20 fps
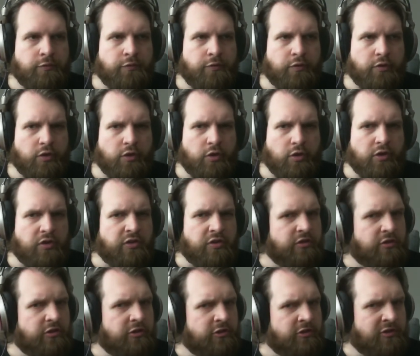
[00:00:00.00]
for
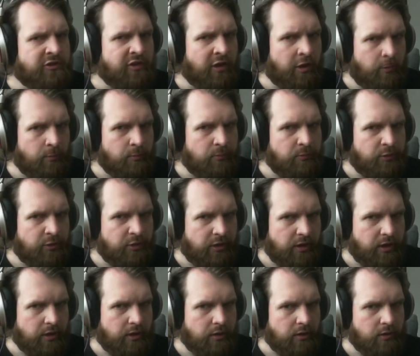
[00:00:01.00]

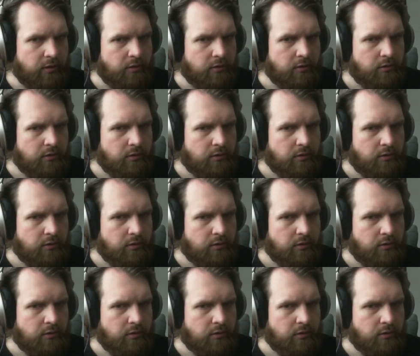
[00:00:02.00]
something.